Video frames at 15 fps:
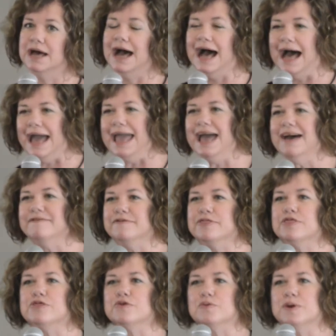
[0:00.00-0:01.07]
I have
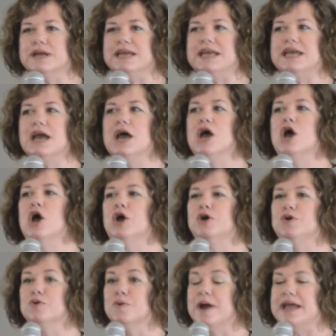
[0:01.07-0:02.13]
three
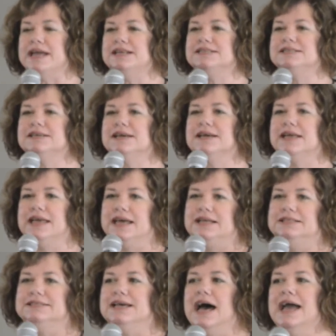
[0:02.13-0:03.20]
great
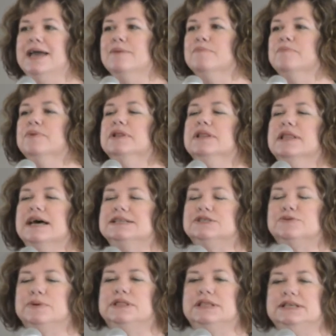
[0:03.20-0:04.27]
kids. I am
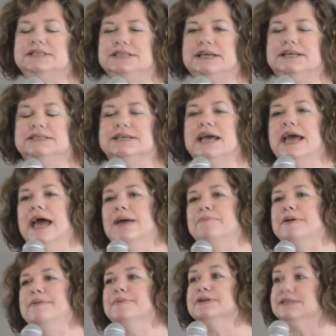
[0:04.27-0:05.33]
blessed with these kids, and
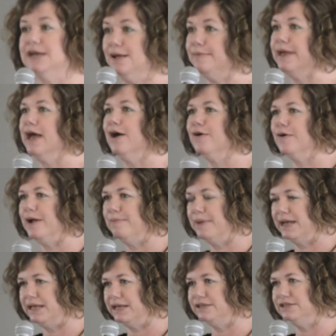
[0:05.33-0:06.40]
people tell me how great my
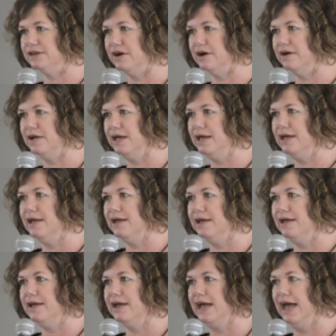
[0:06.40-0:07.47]
kids are.
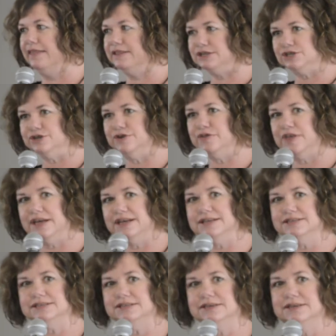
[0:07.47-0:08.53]
And the truth
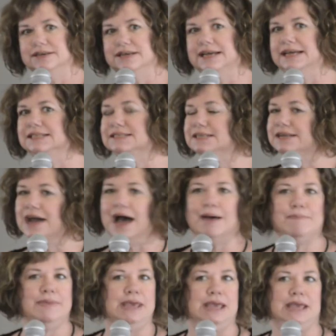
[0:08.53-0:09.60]
is, it's
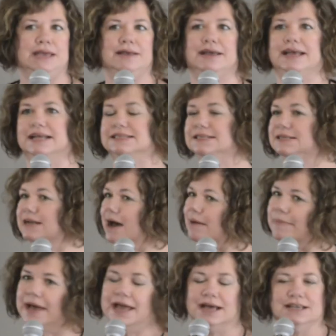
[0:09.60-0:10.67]
not me, it's not
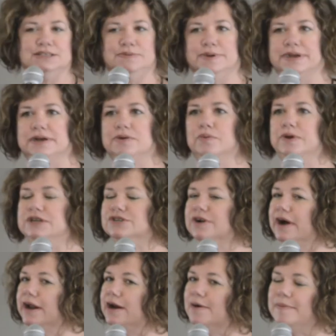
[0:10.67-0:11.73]
my husband, we
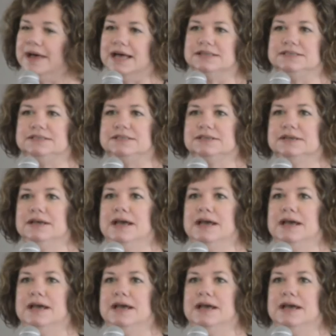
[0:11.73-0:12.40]
tried our best,